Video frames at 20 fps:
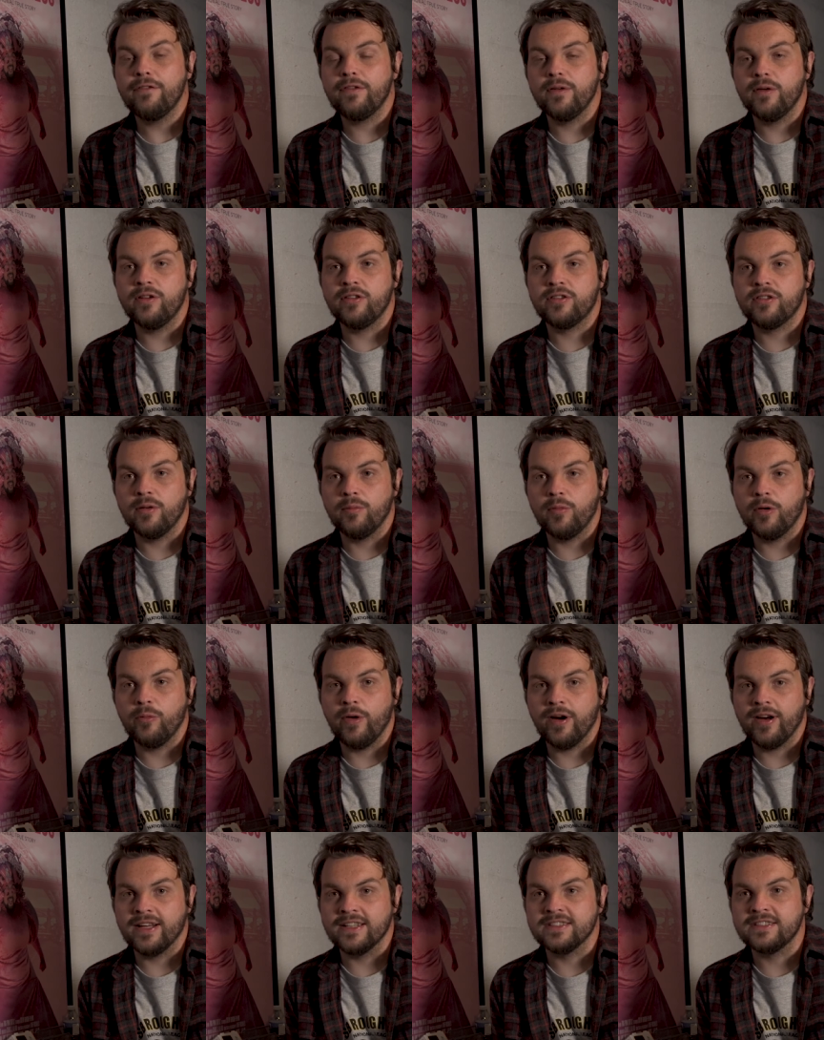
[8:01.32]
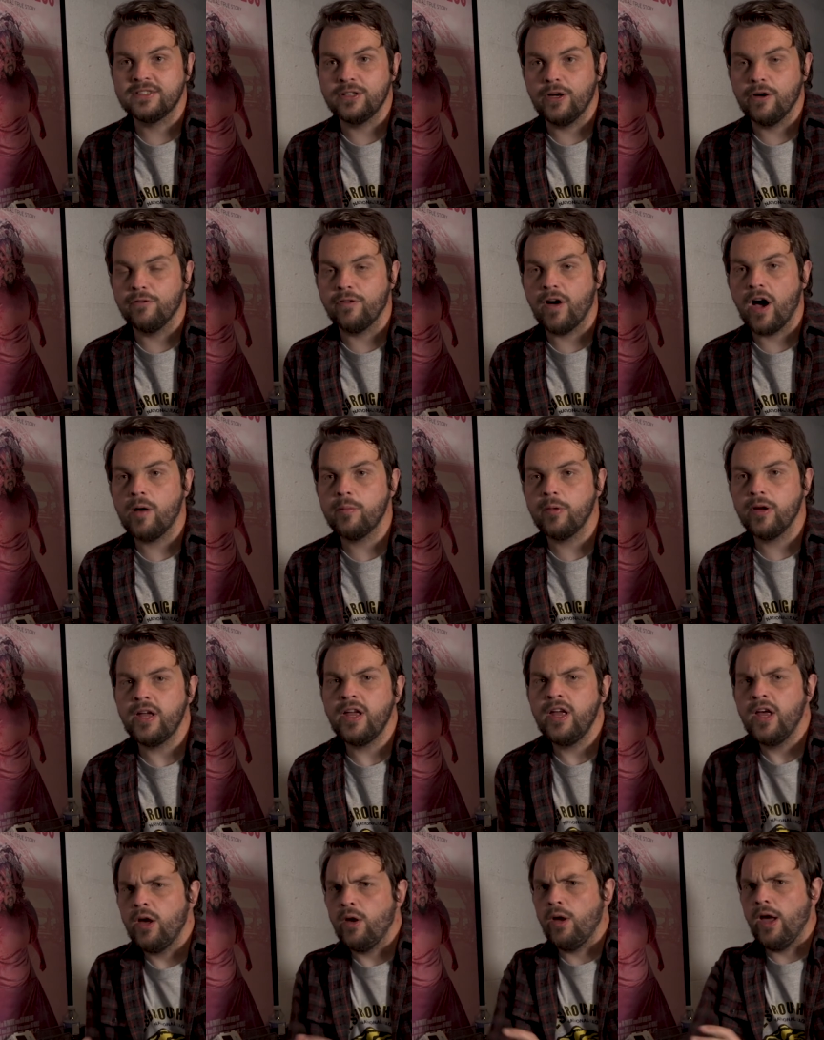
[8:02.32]
if it was someone wearing a suit of
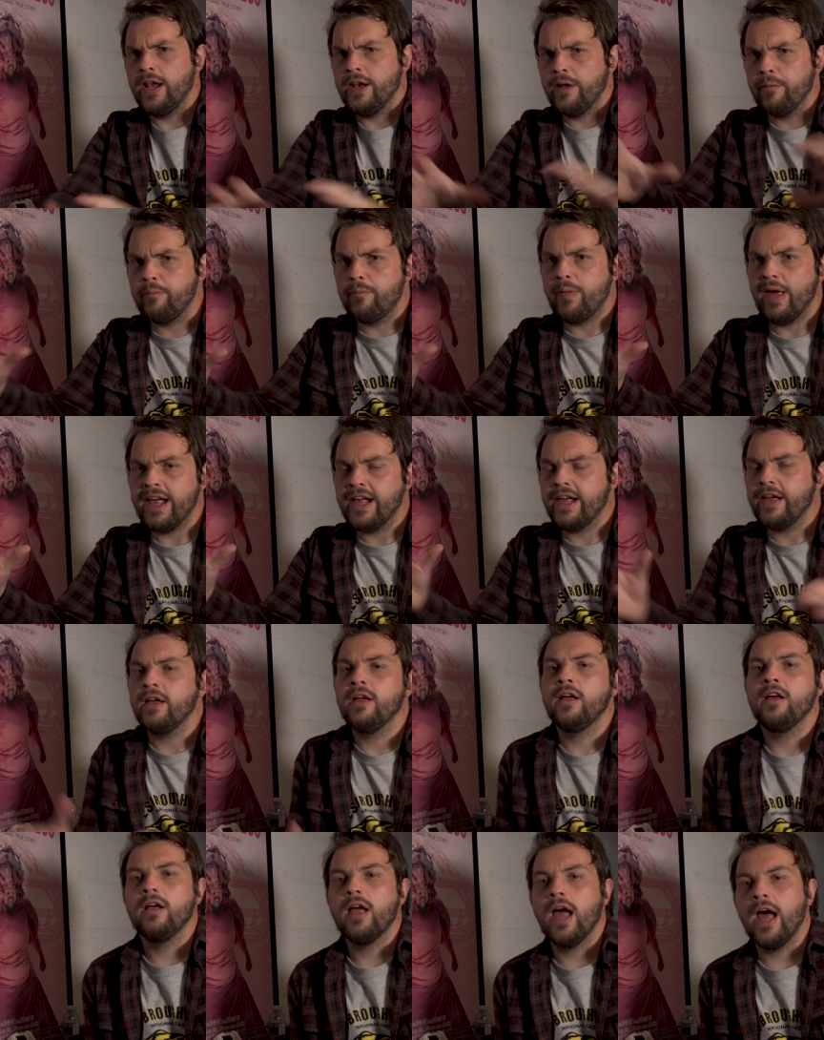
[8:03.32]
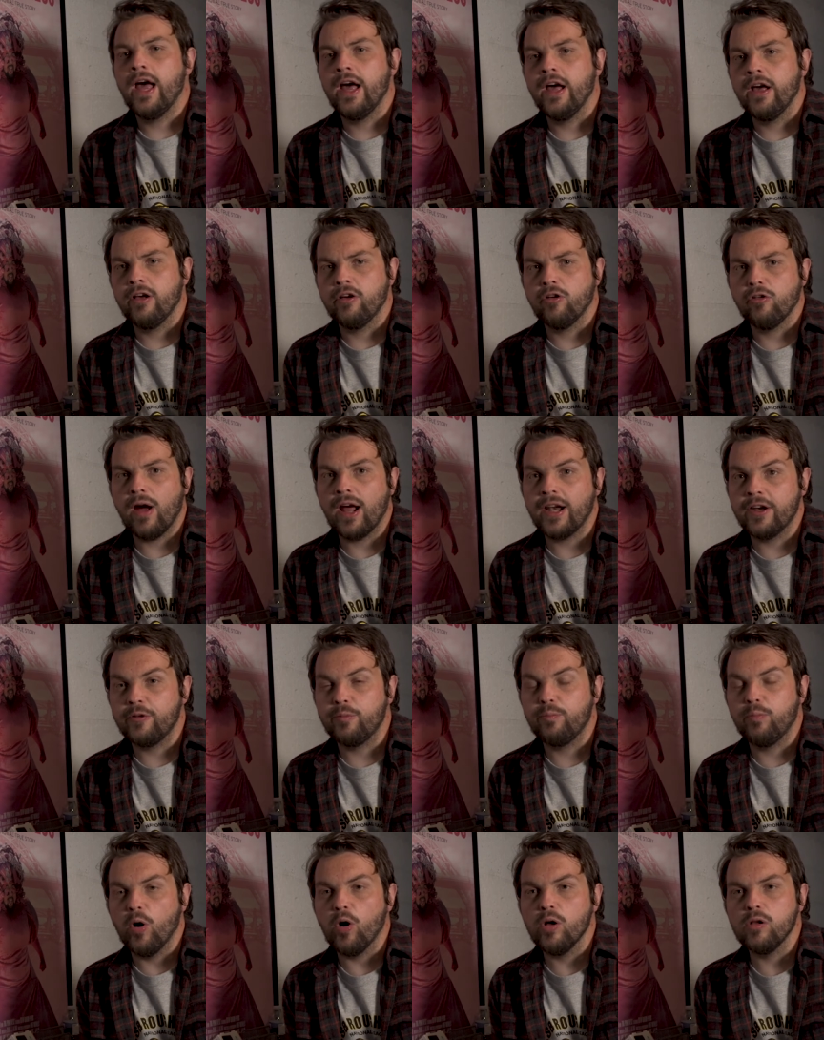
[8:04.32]
armor in a big
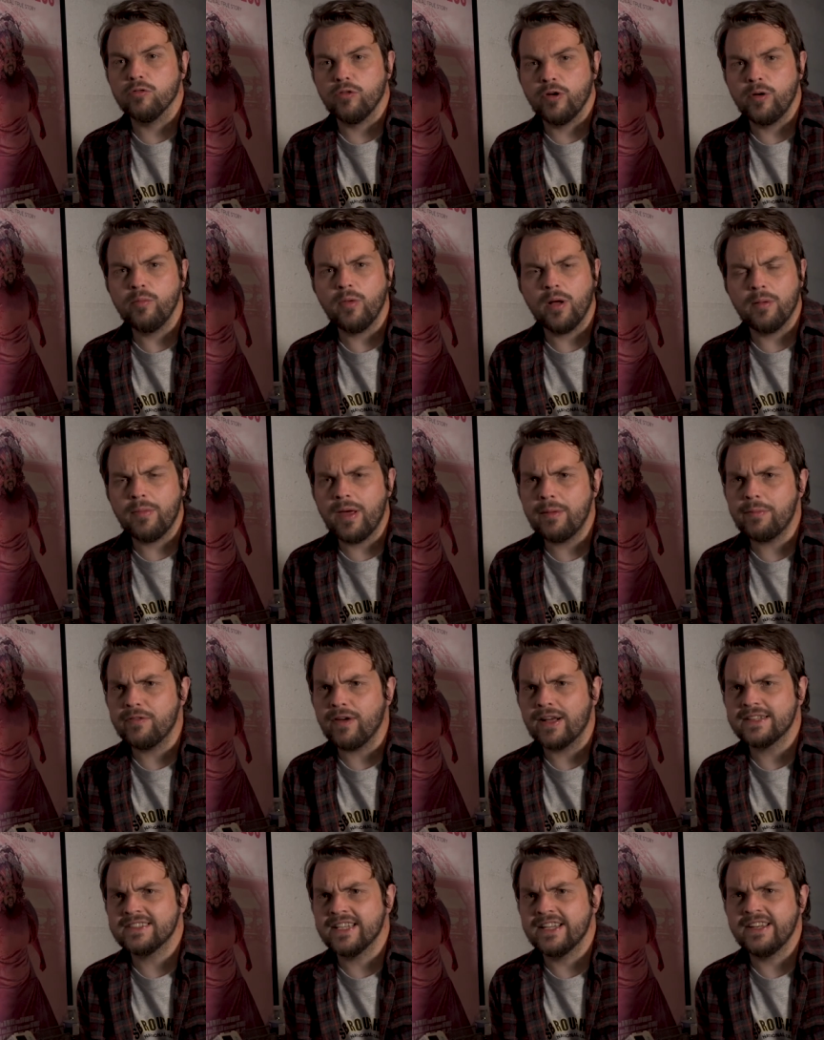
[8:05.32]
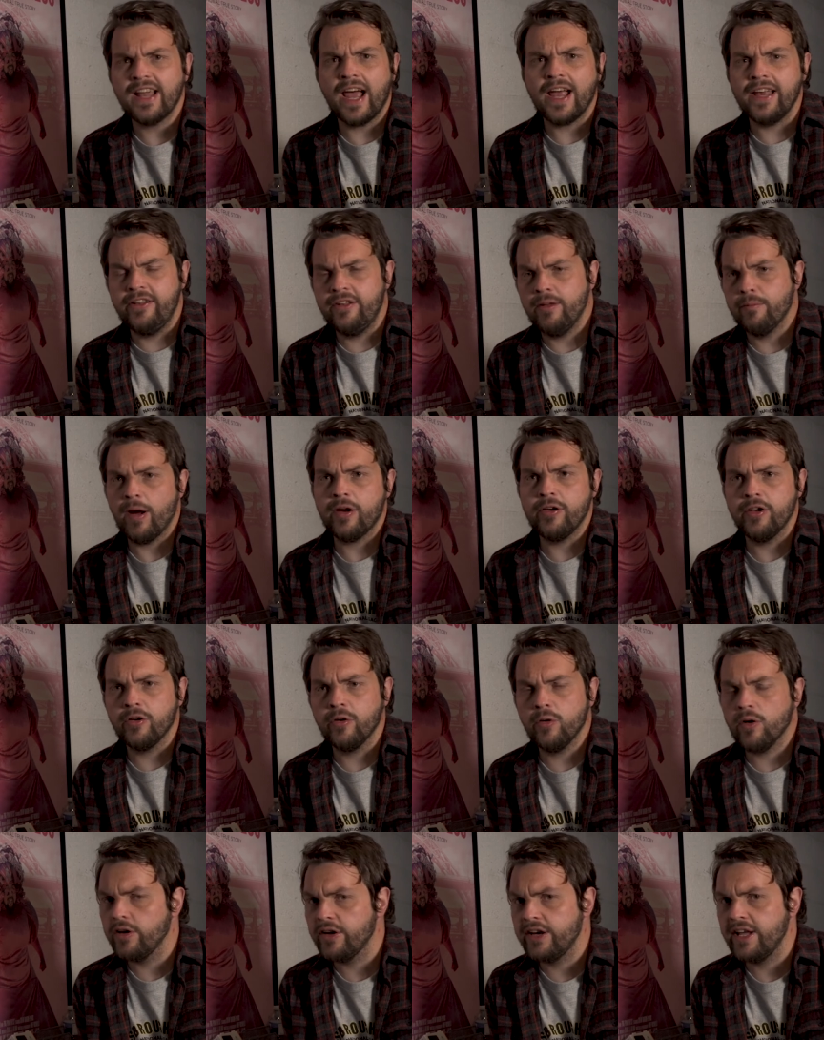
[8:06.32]
grand ballroom, well, maybe that's a knight about to
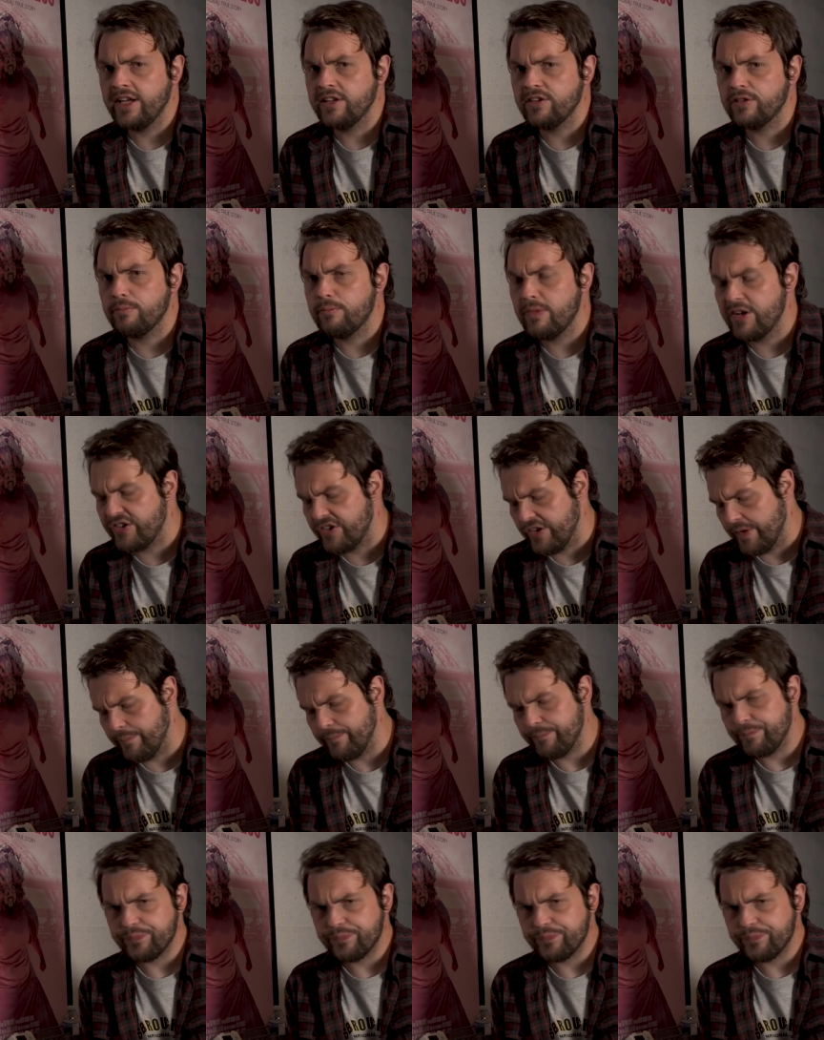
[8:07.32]
go on his mission.